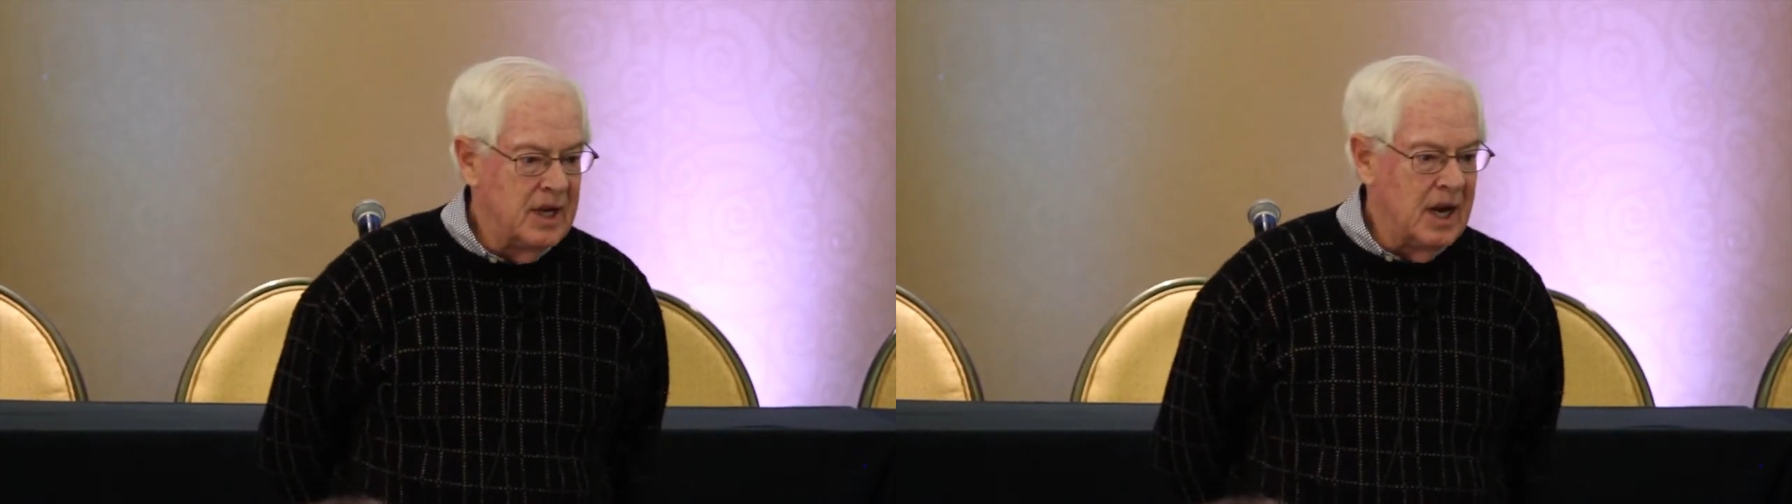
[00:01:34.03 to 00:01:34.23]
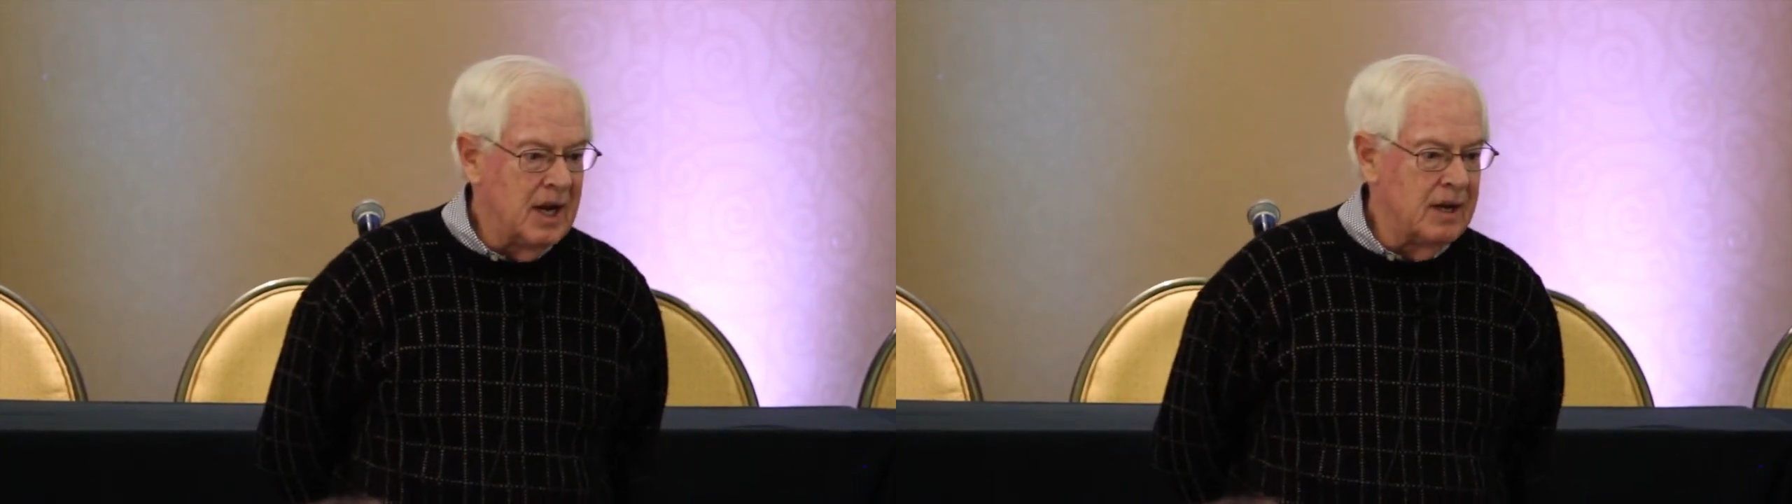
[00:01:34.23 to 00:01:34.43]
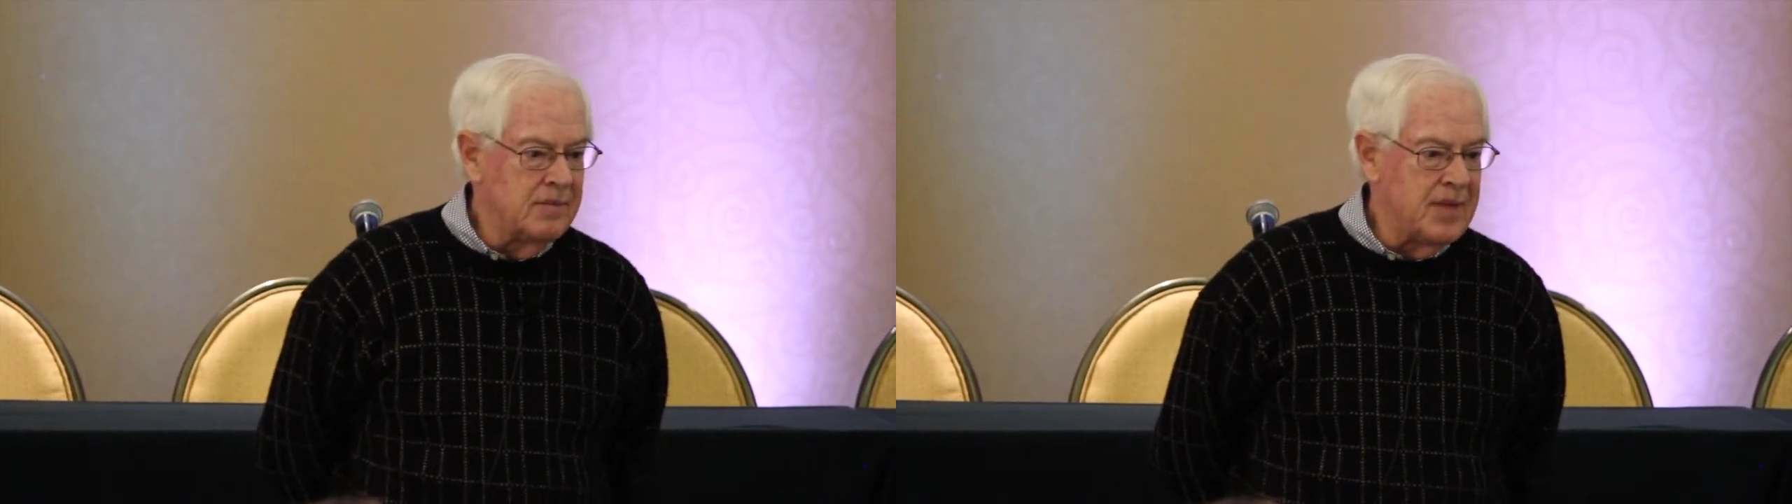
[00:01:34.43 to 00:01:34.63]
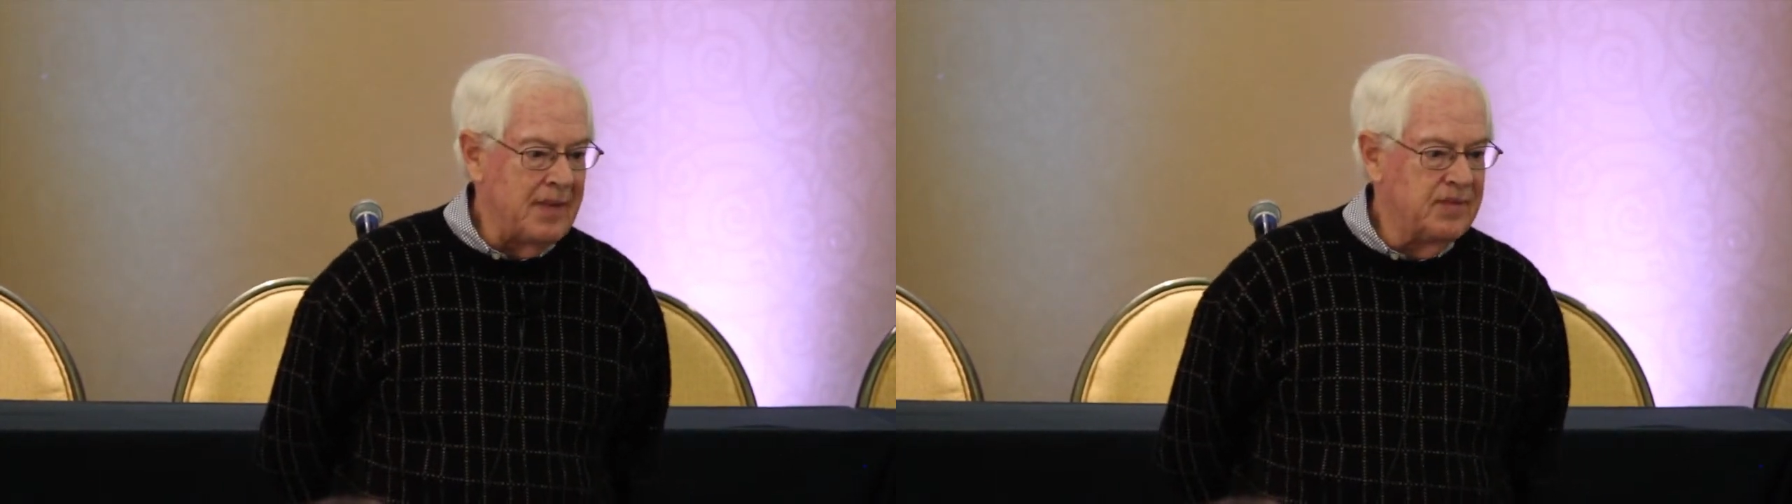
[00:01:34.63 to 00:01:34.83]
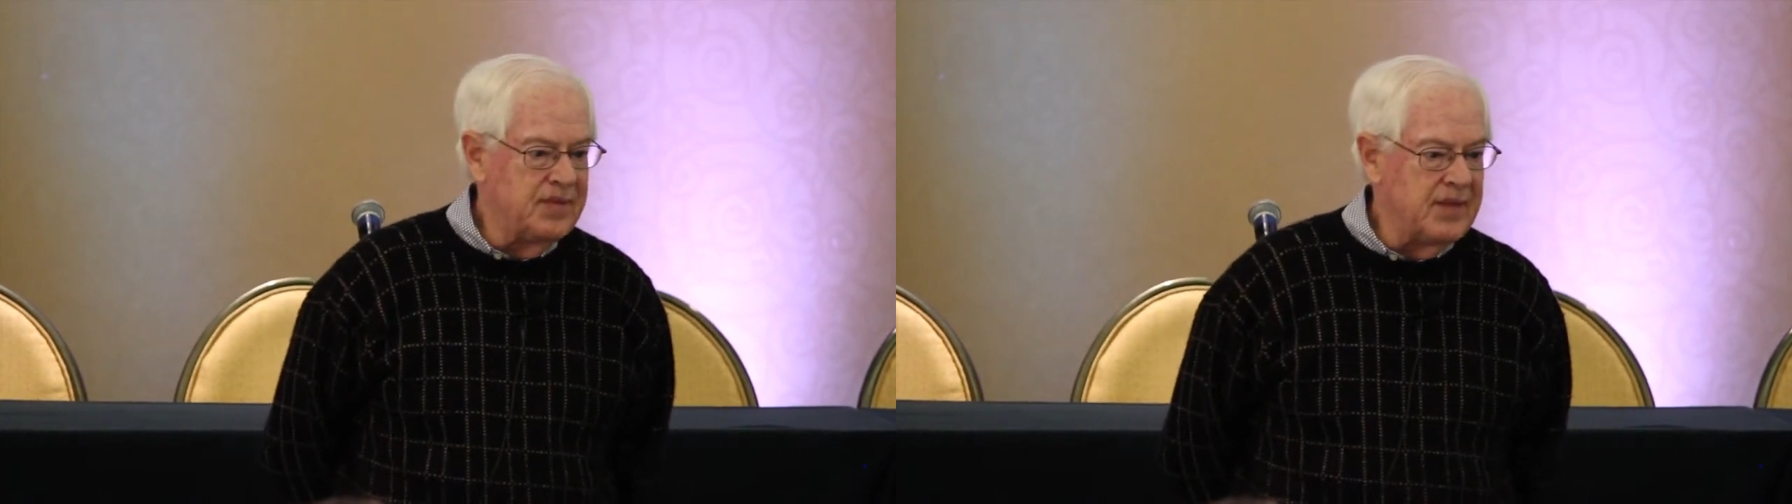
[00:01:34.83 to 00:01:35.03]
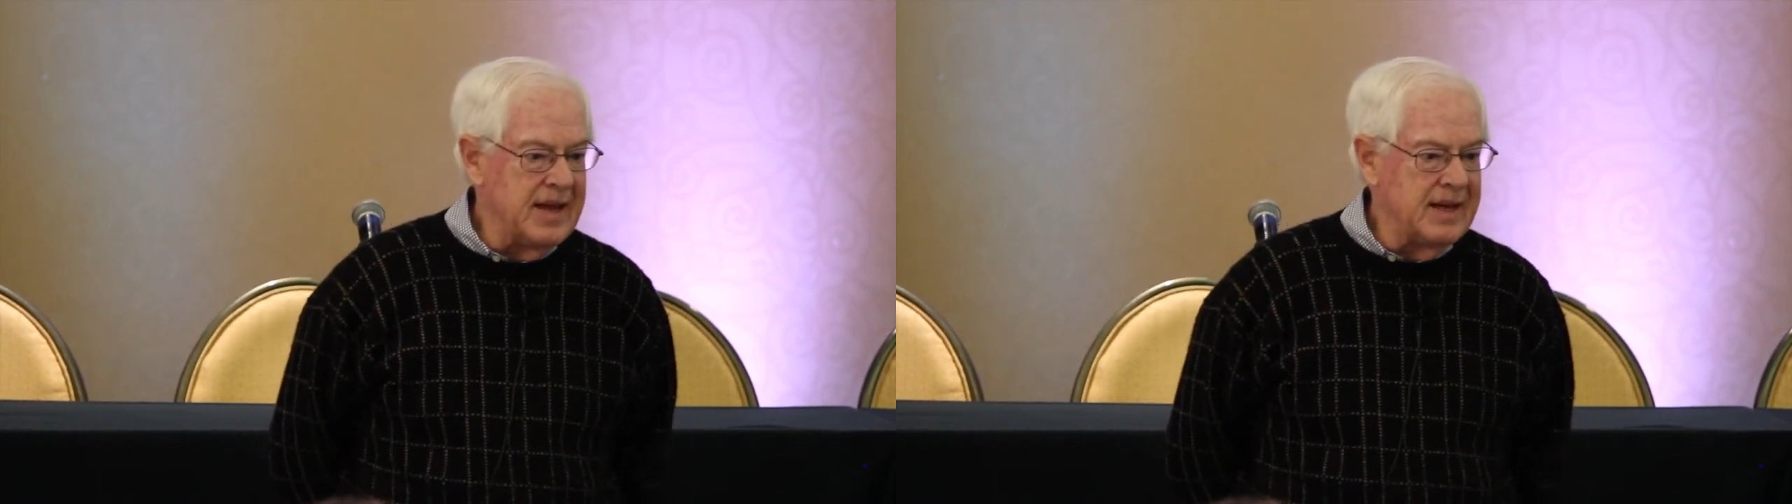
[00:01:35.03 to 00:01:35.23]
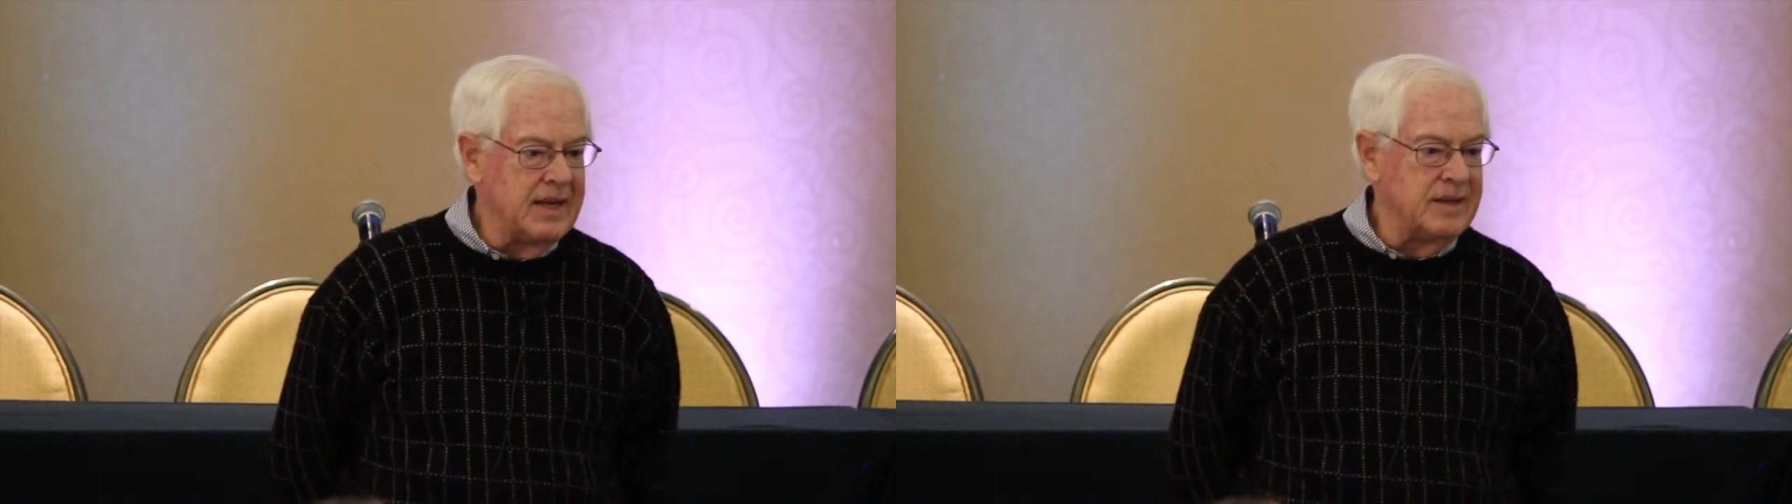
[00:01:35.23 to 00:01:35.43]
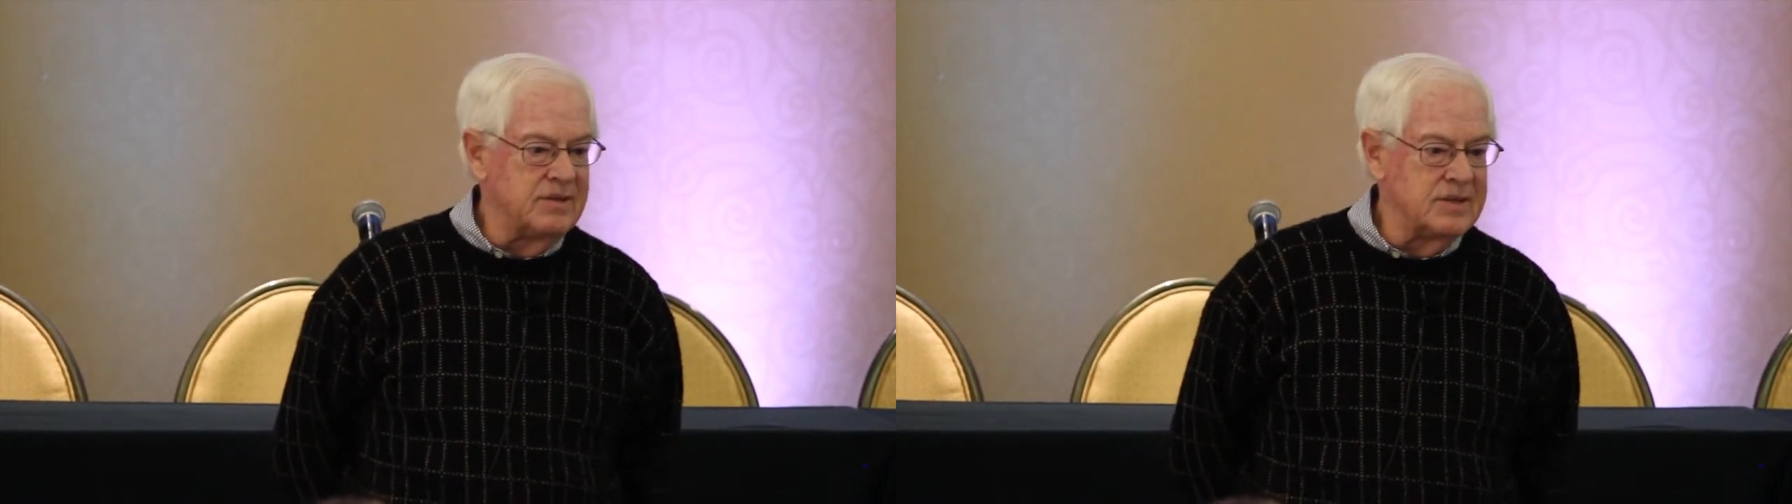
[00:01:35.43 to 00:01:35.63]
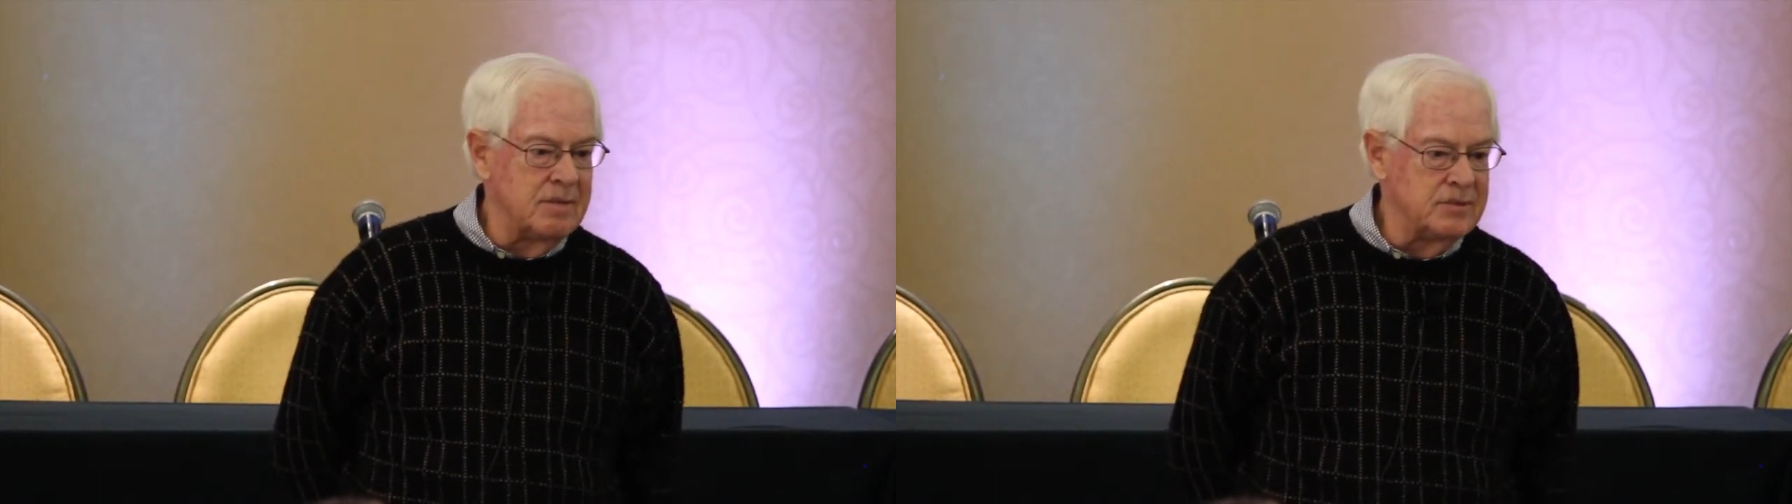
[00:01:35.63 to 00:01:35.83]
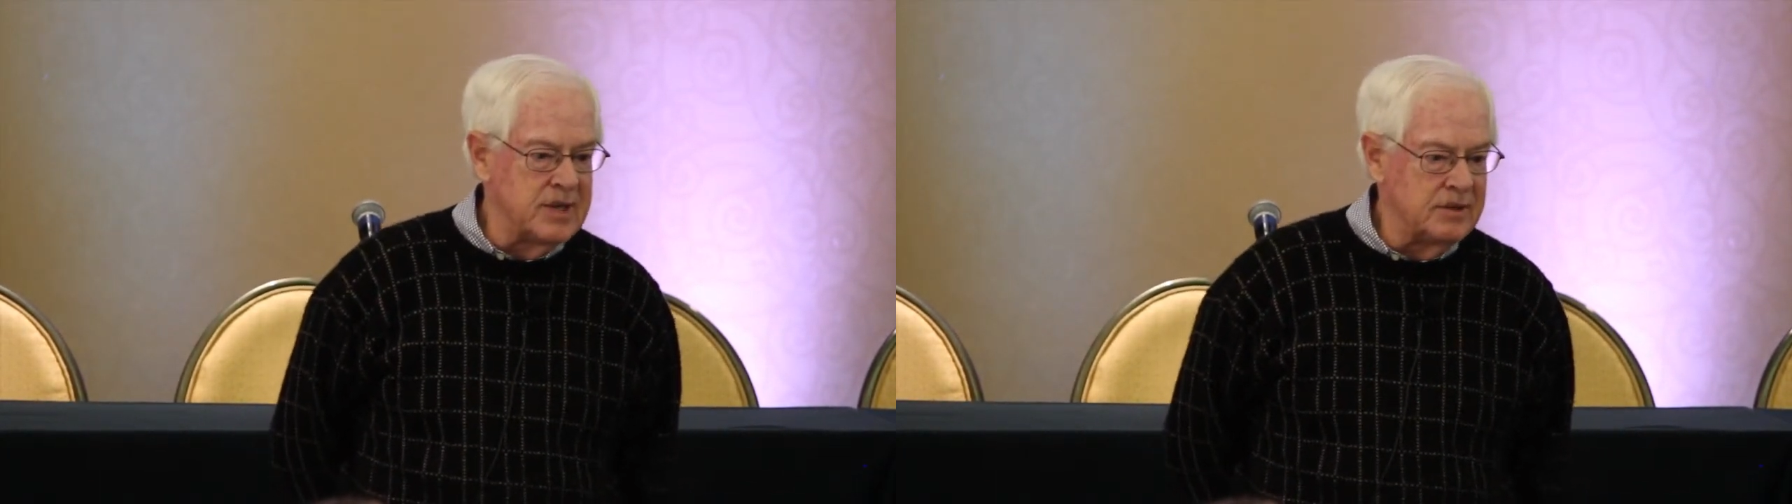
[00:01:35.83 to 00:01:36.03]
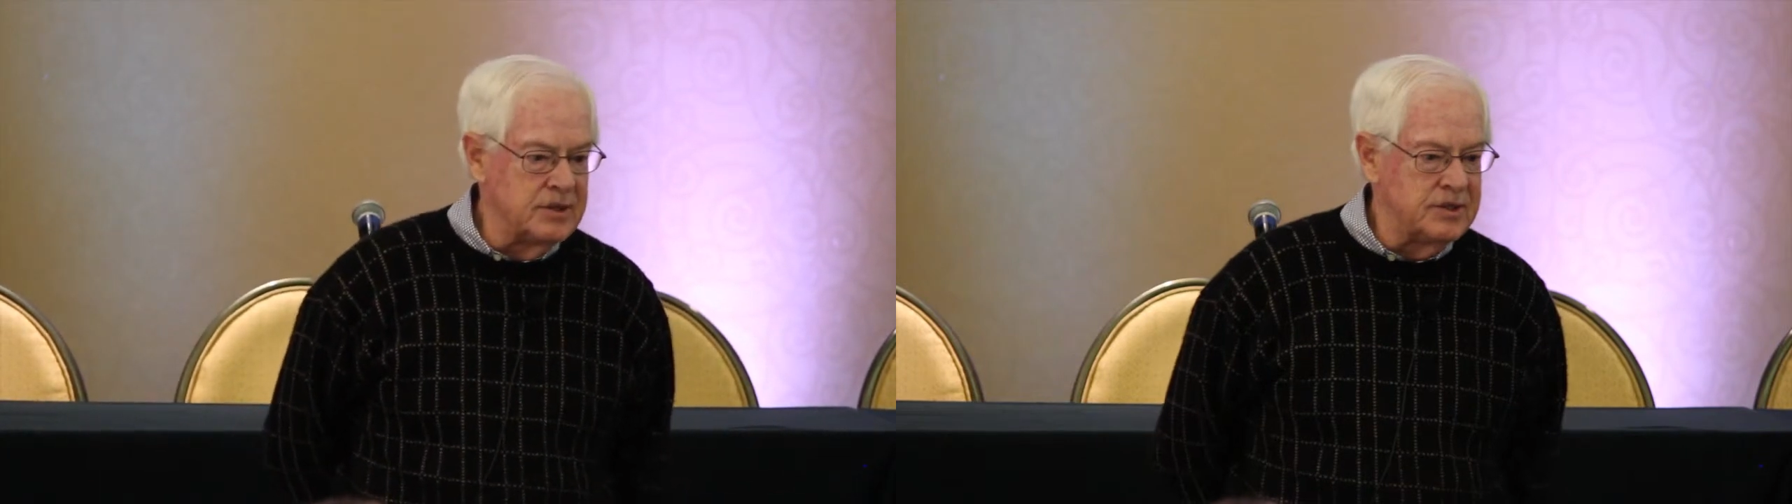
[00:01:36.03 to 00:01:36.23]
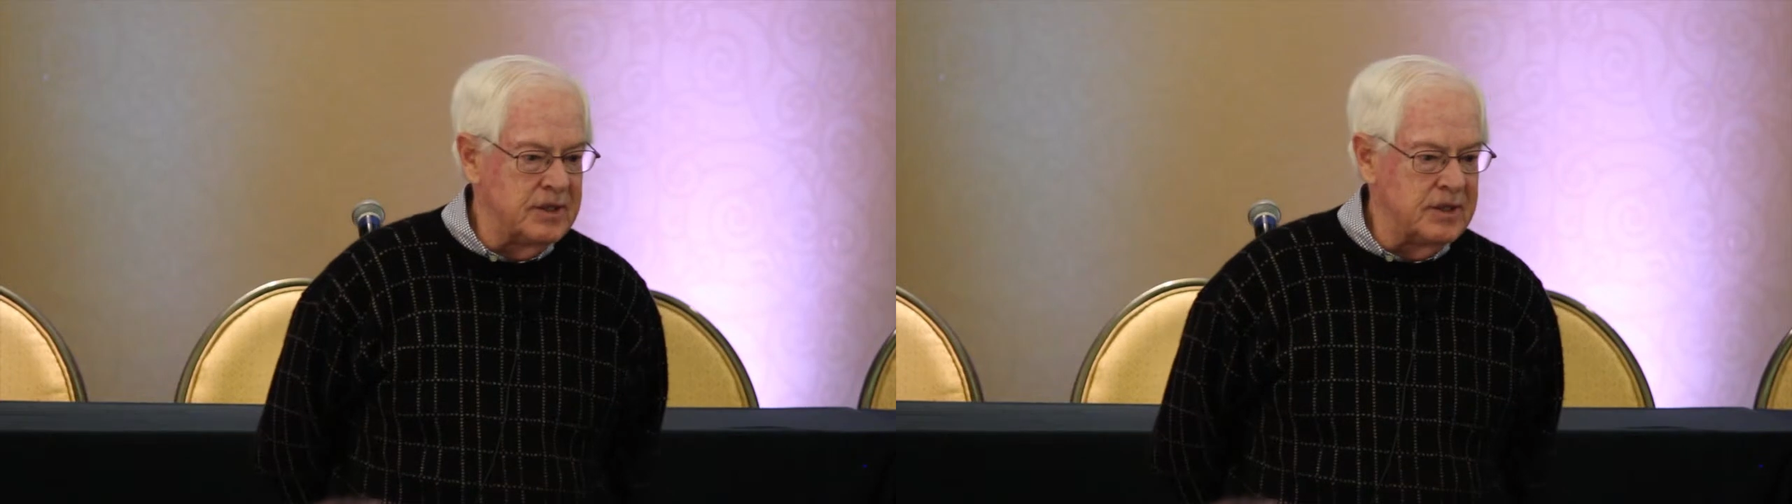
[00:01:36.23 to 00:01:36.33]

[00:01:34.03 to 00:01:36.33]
that thing in some senses